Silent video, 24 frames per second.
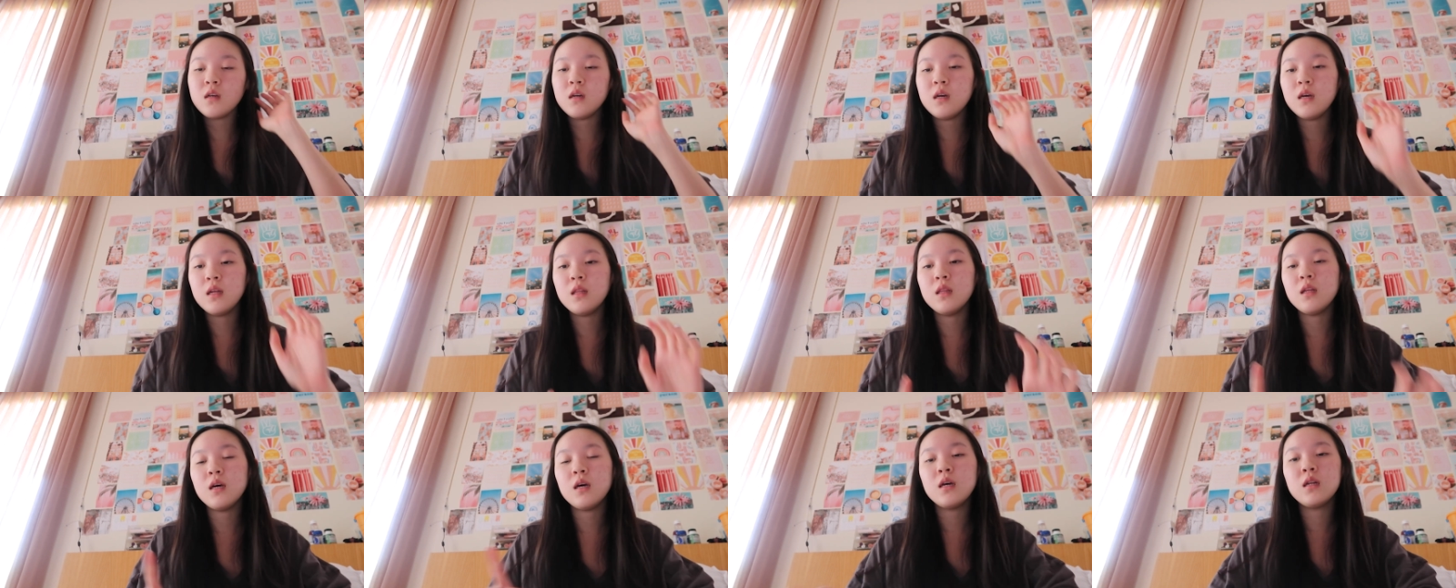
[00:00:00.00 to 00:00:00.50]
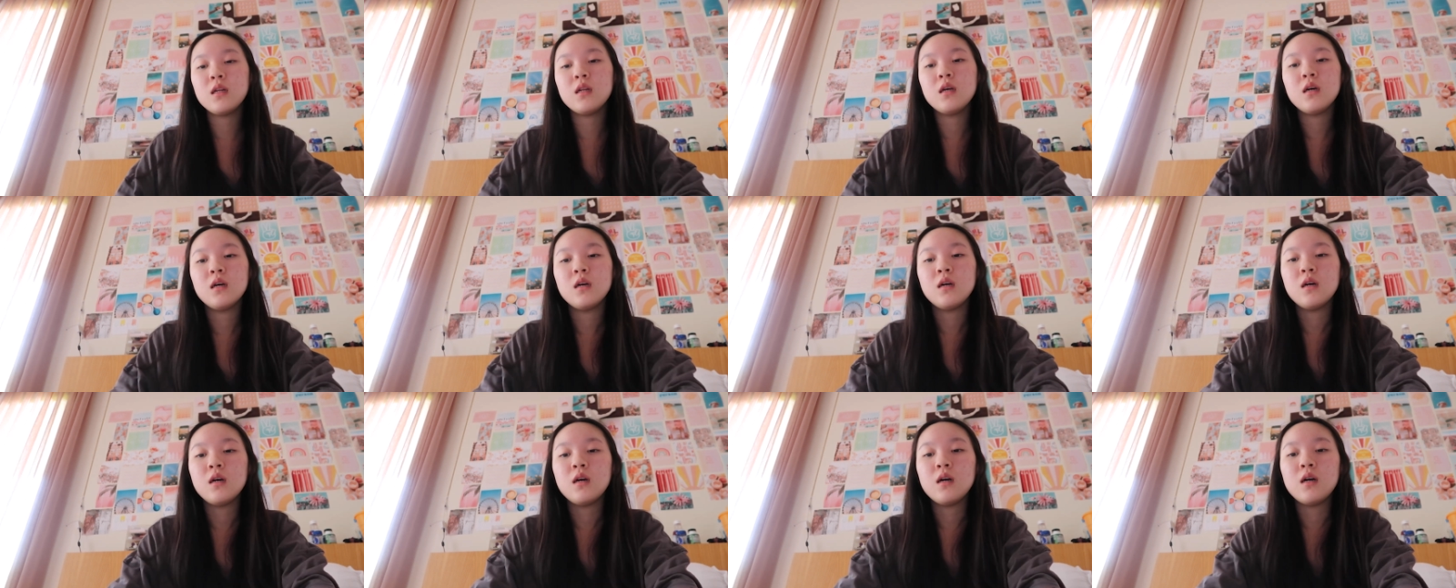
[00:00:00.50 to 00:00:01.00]
and then
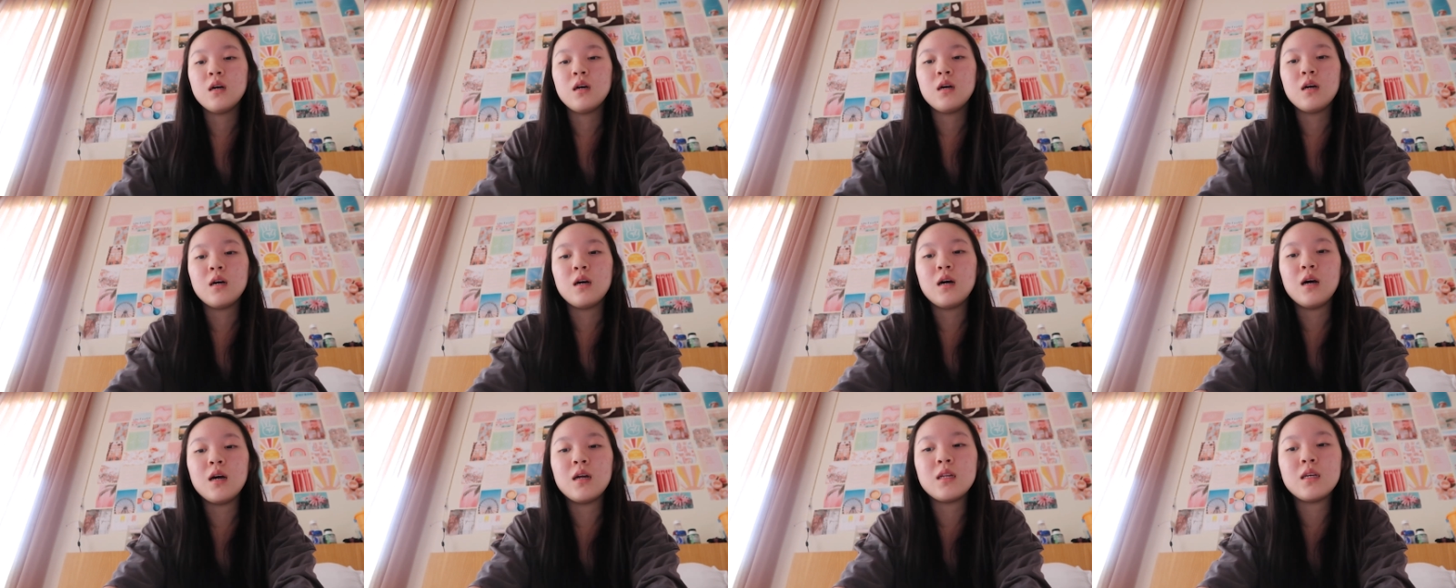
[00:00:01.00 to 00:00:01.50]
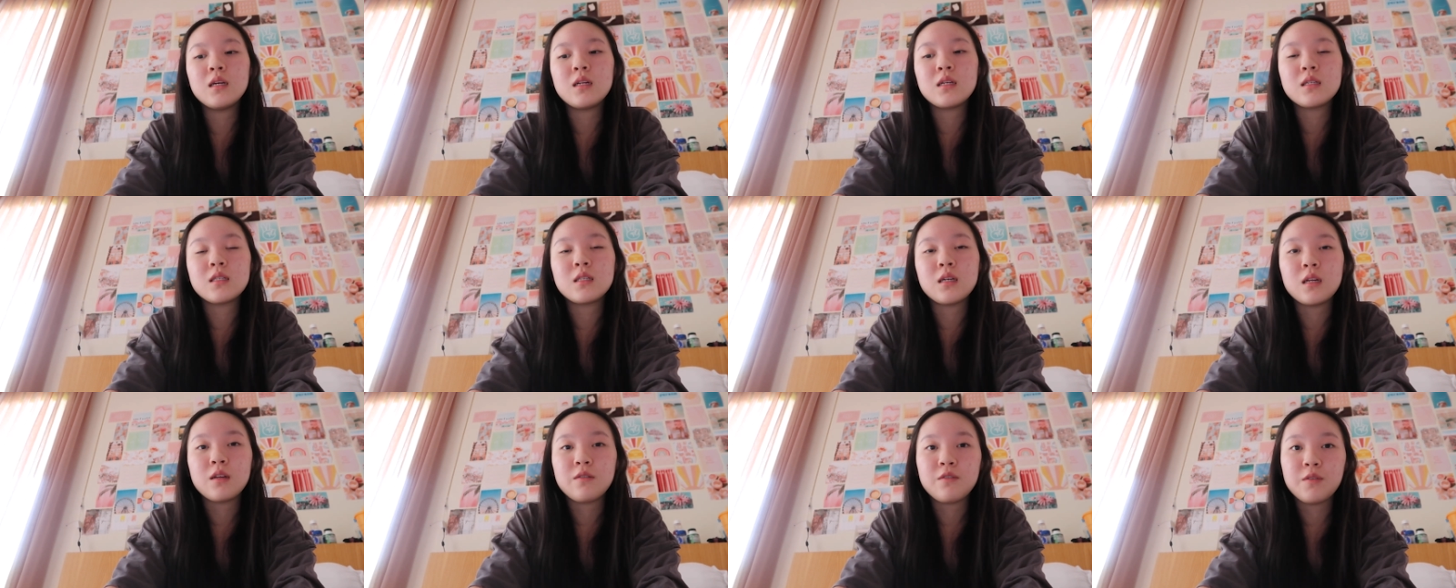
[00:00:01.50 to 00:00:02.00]
i need to
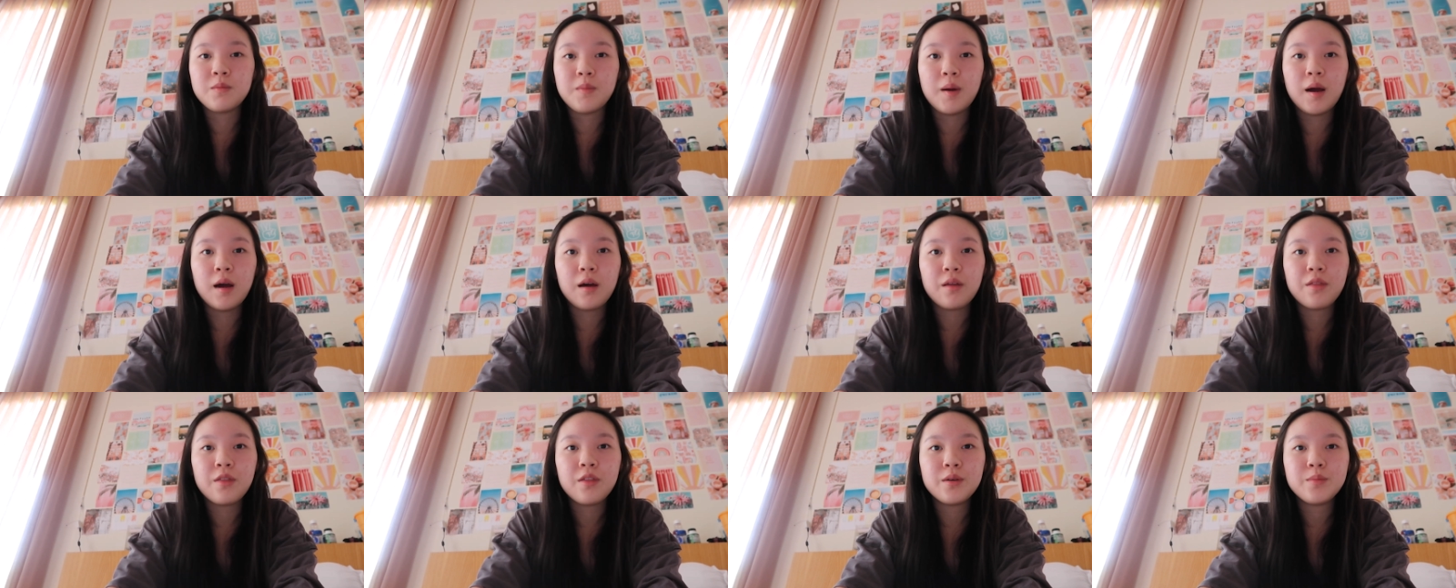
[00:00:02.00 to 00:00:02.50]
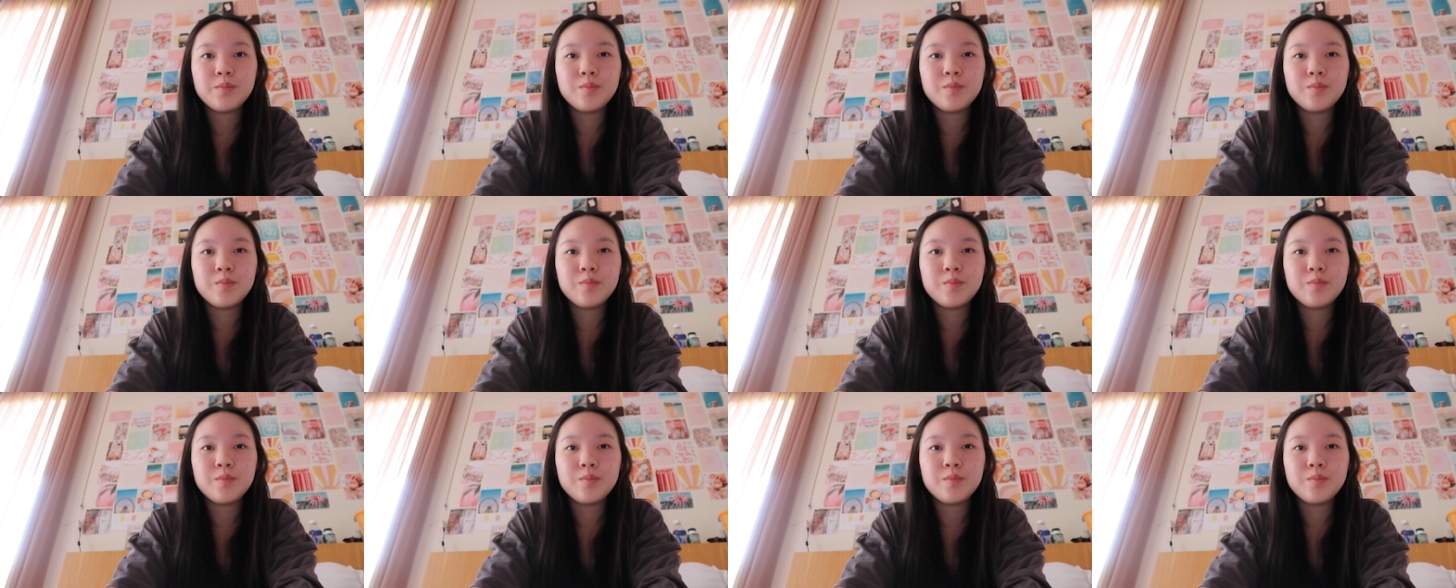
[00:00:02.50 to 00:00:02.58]
study for math